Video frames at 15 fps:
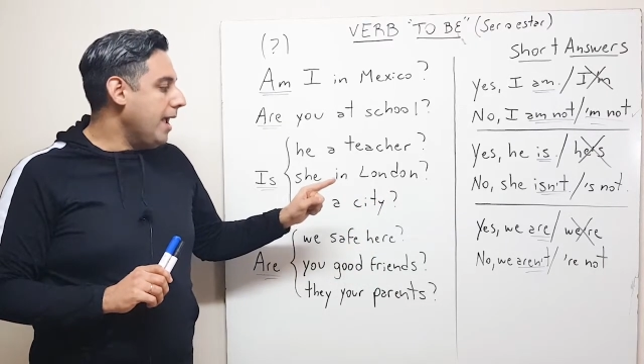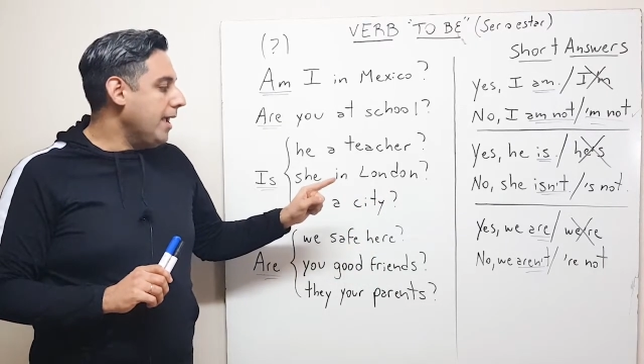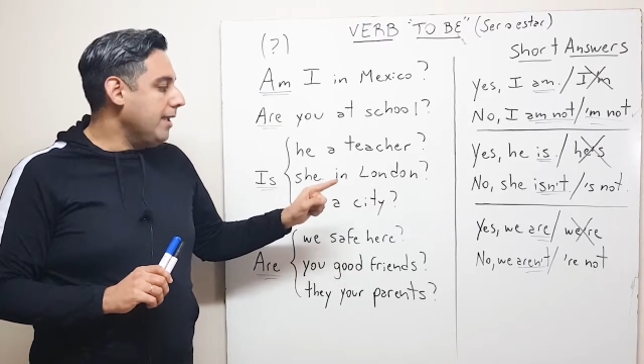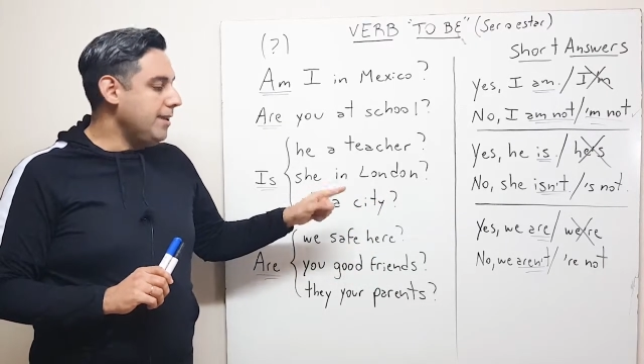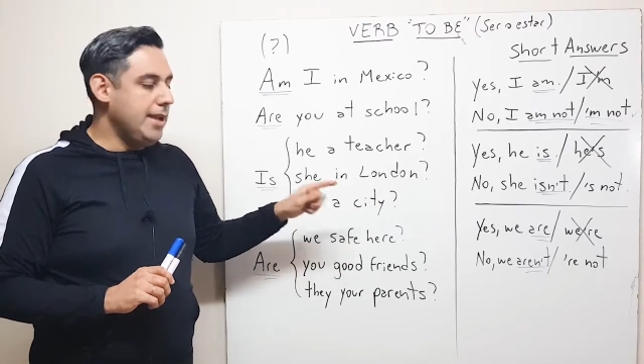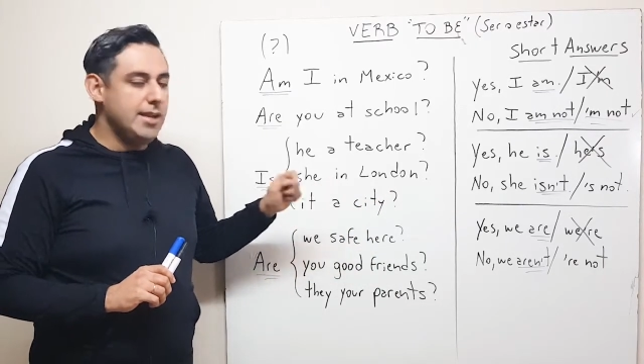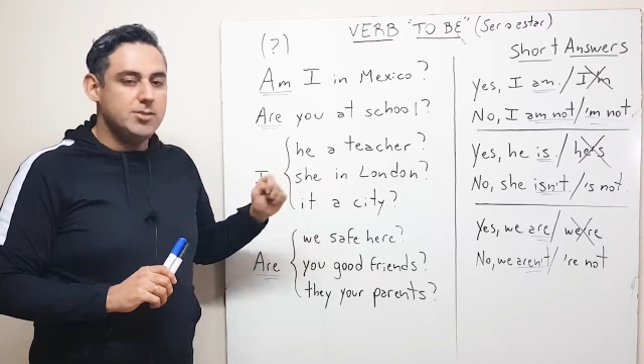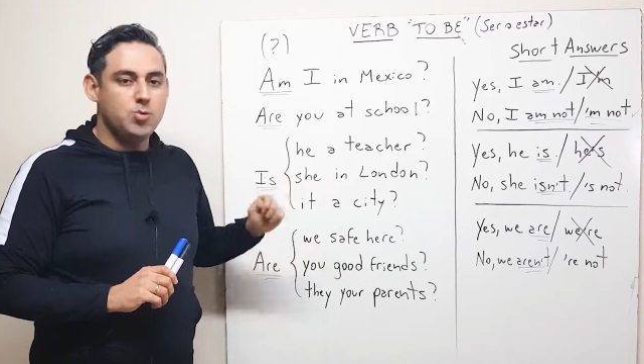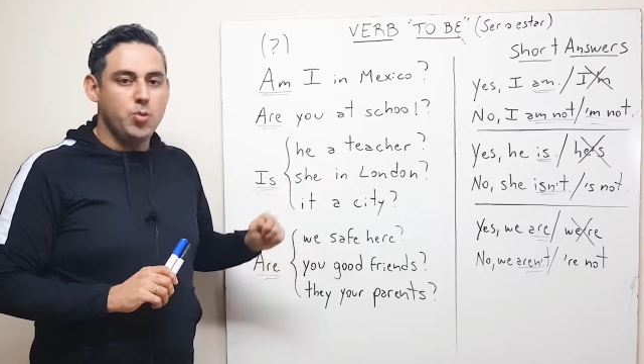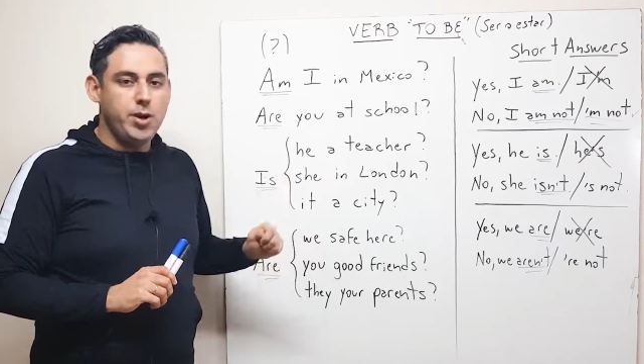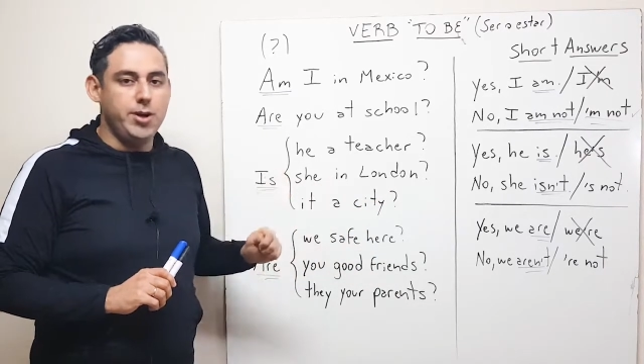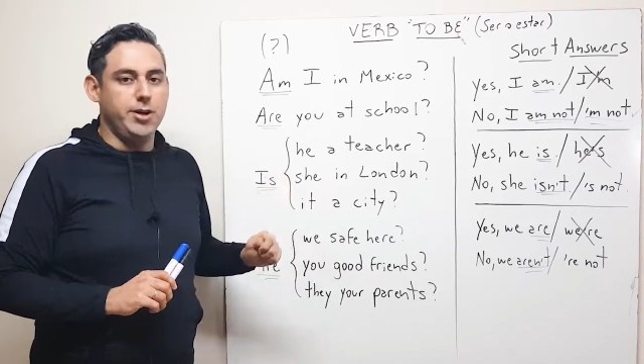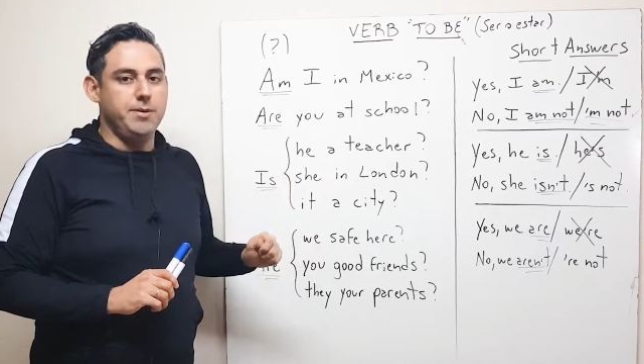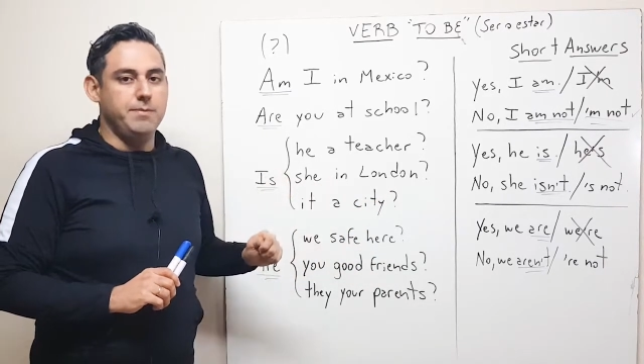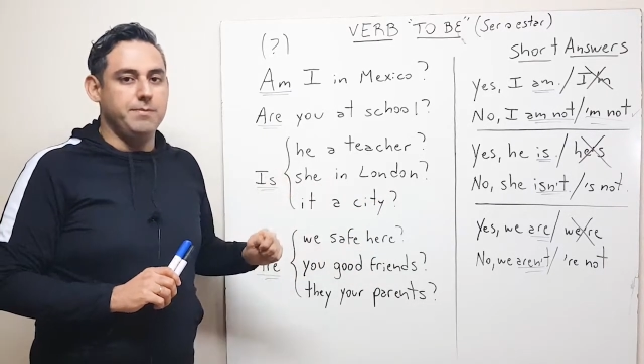yes,
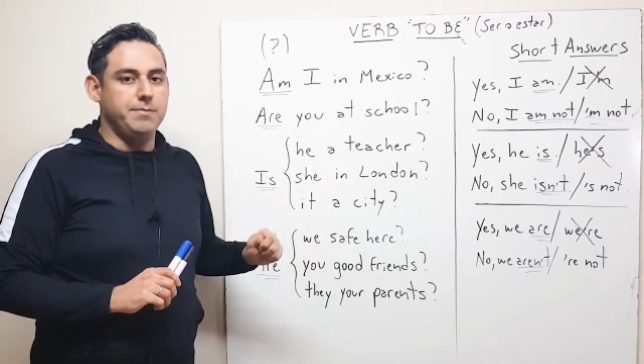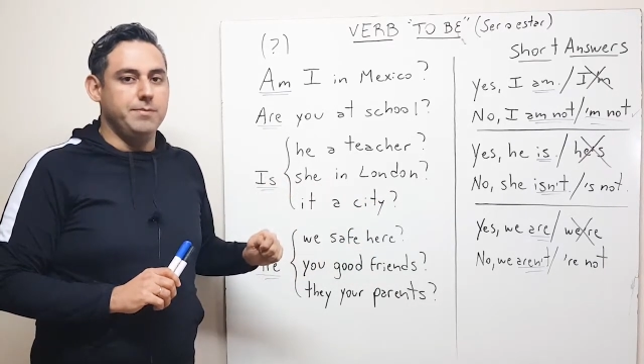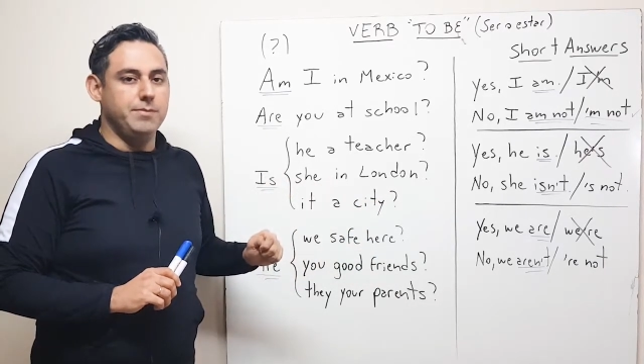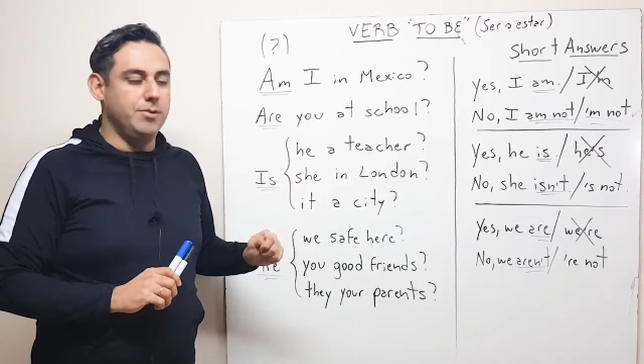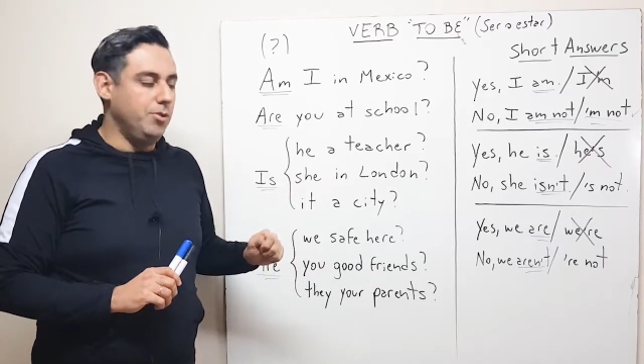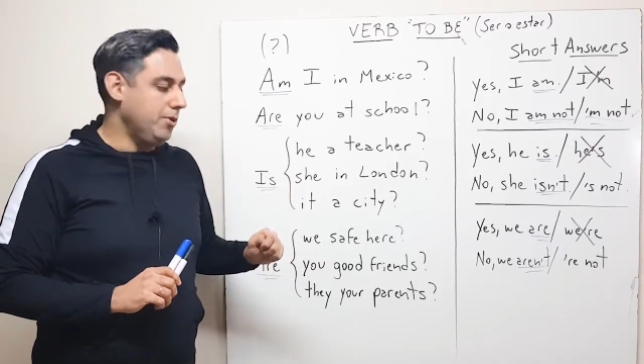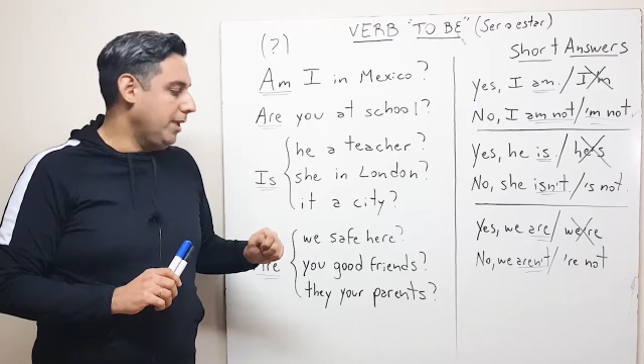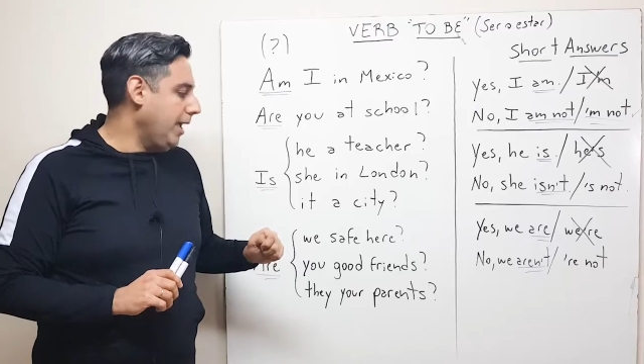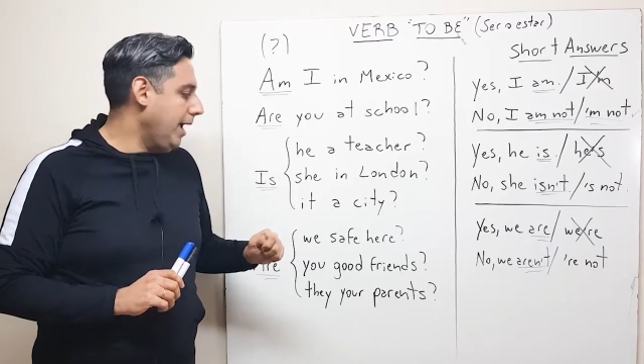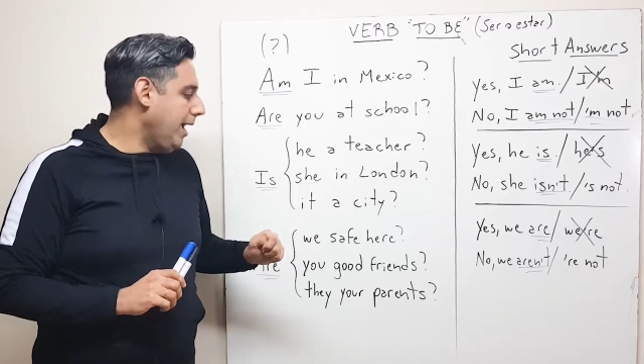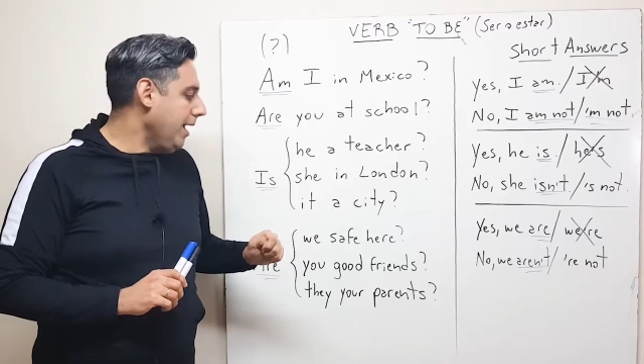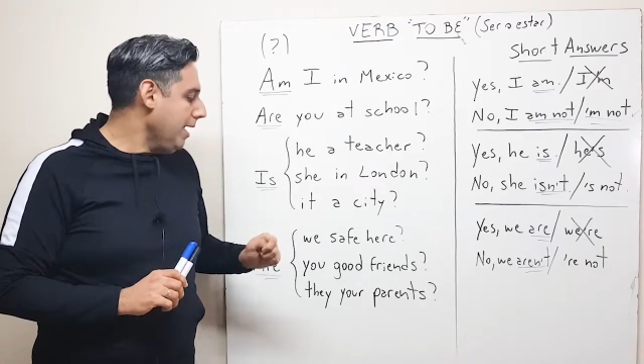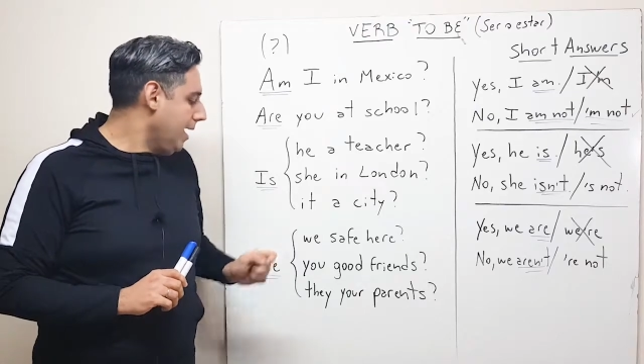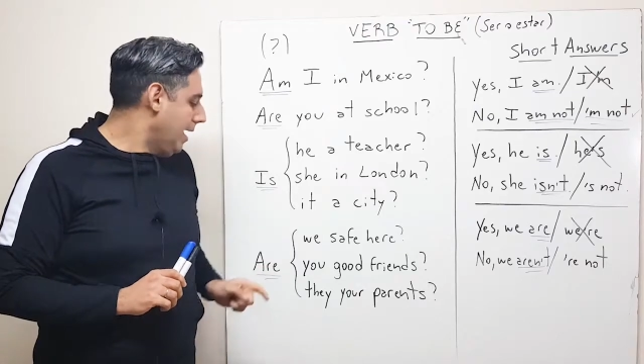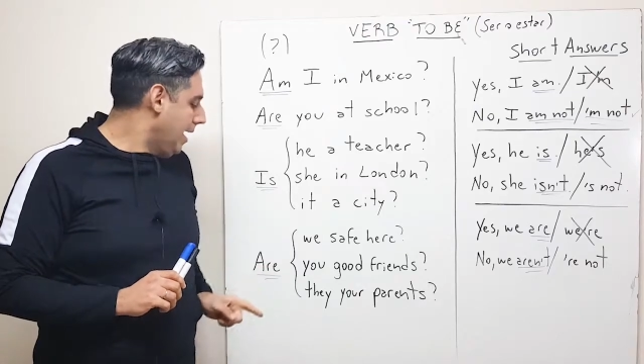we're,
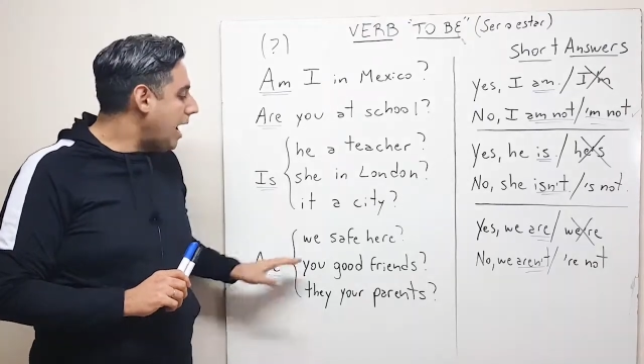okay?